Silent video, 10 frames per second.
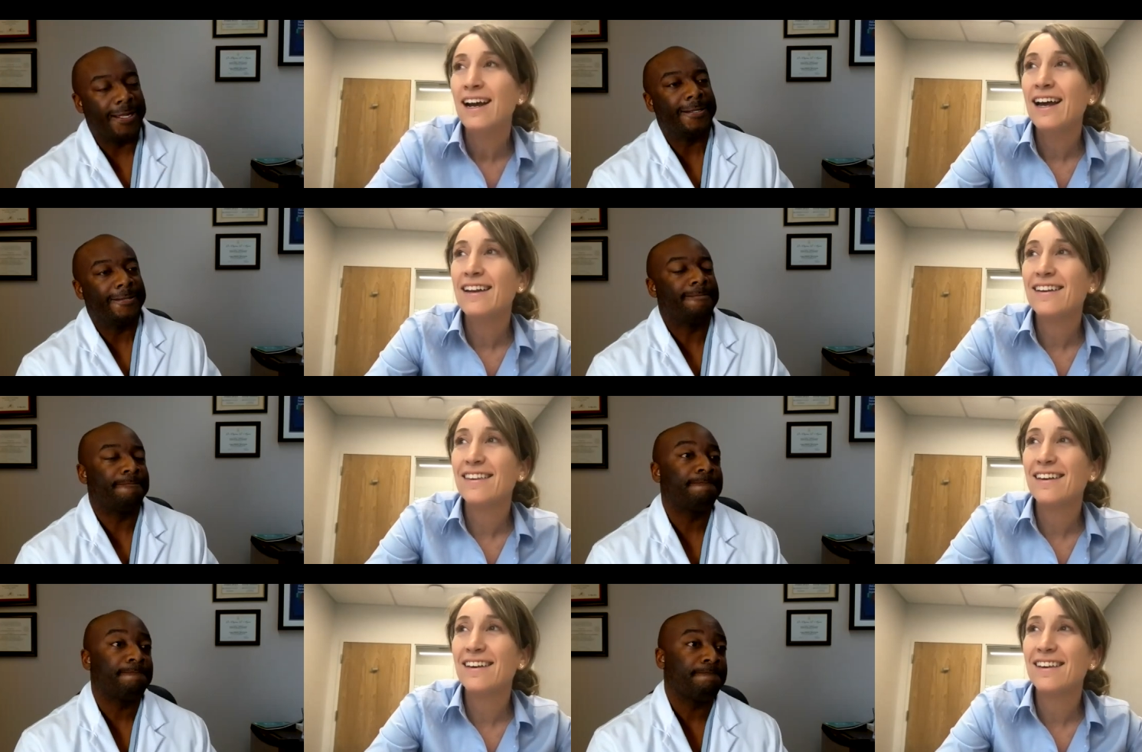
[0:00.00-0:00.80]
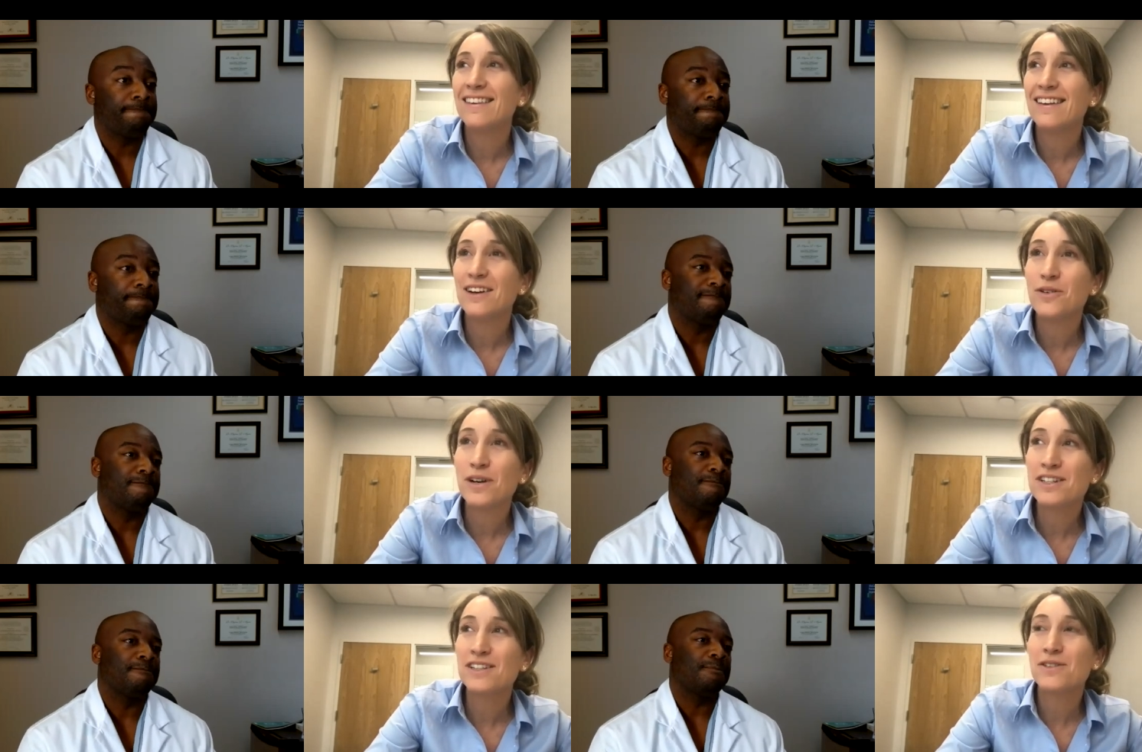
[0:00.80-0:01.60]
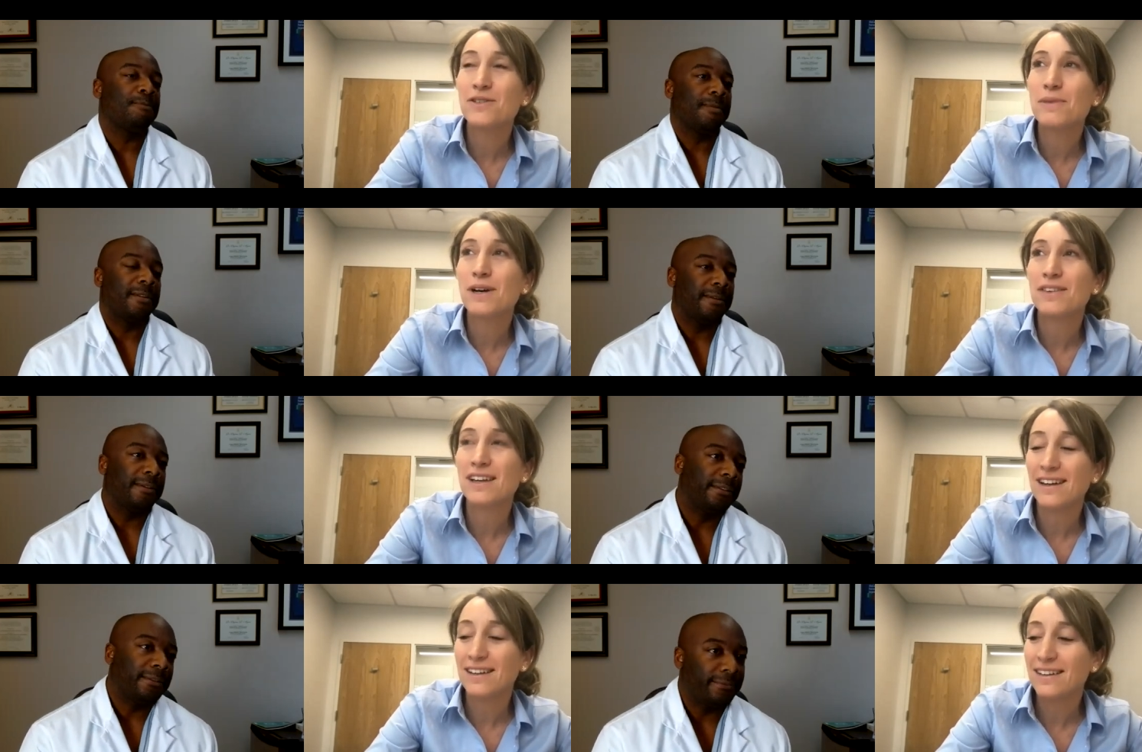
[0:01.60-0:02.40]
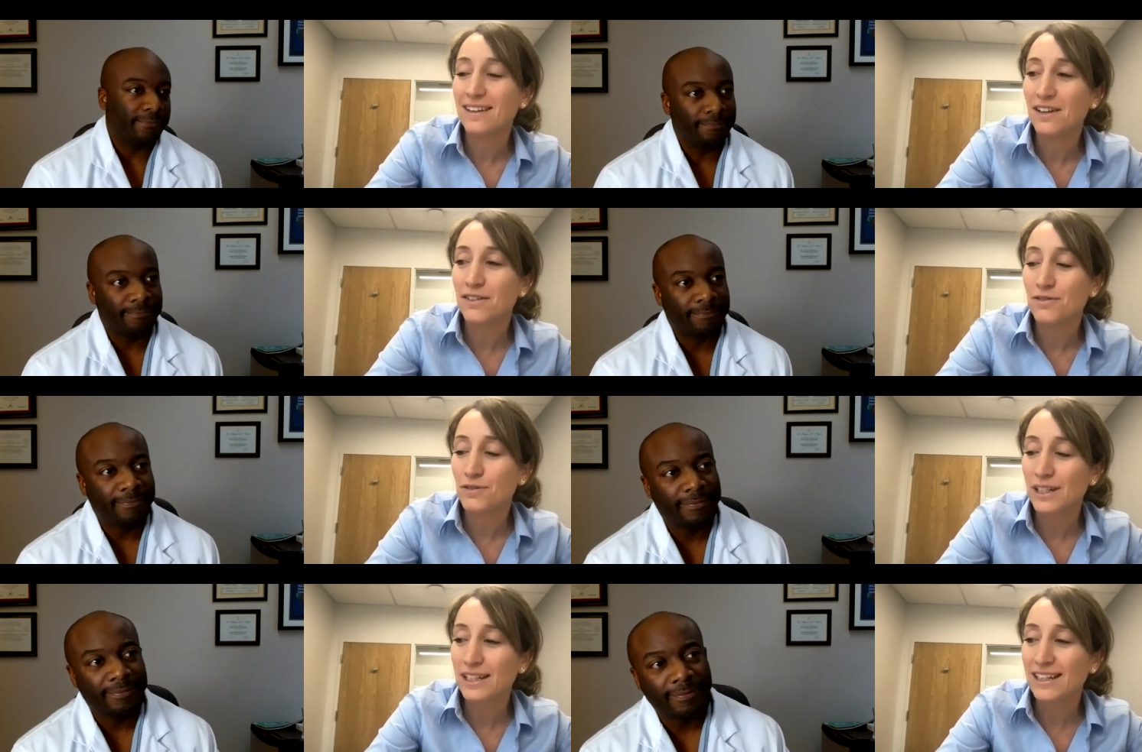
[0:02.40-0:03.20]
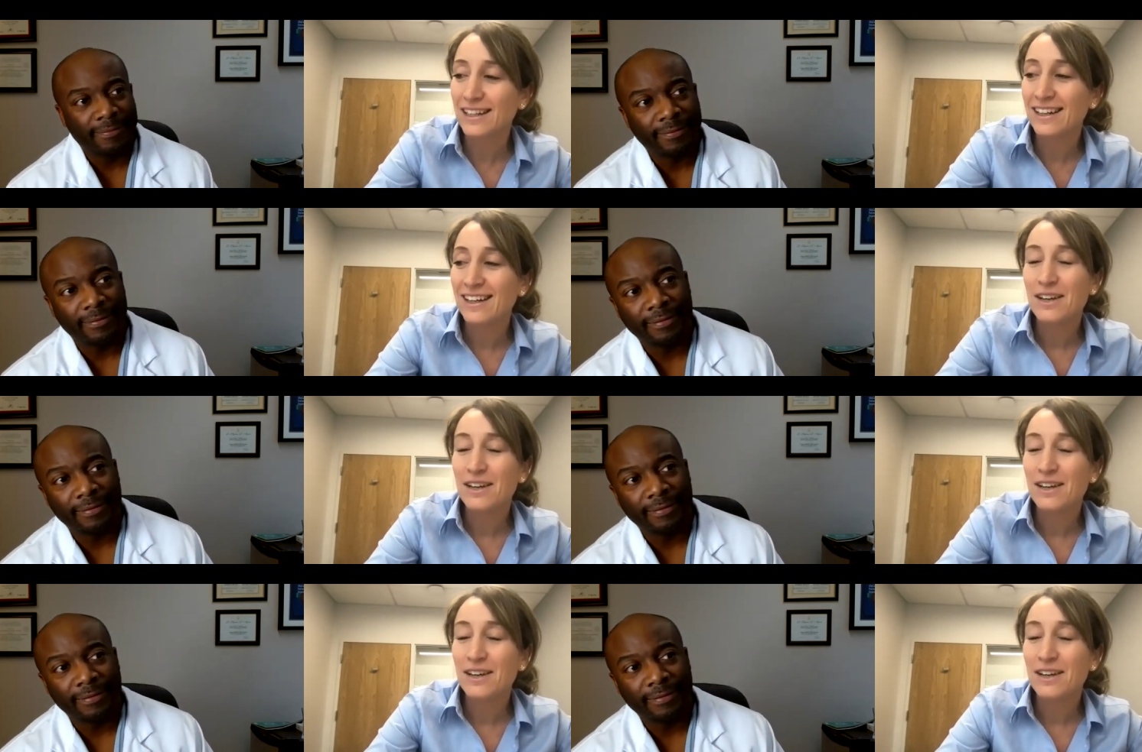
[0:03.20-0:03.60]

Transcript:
Speaker 1: and the the question too about that idea of really